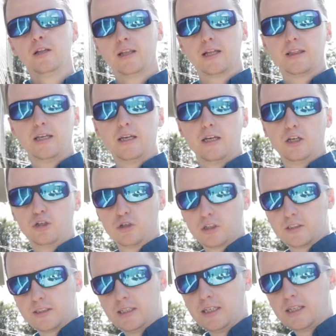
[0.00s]
That the you
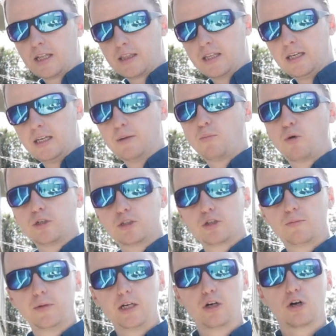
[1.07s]
could see that the
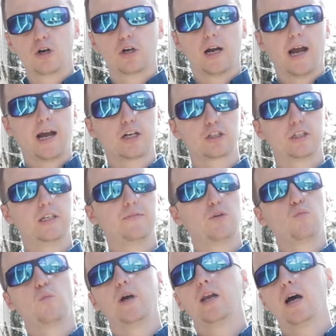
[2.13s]
moisture meter actually
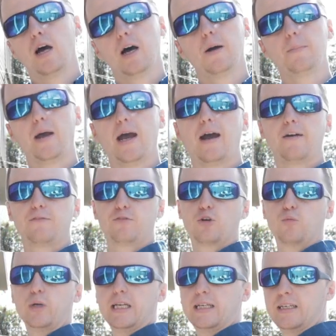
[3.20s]
even went up
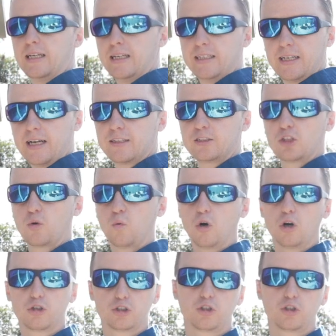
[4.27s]
after we did test the wall,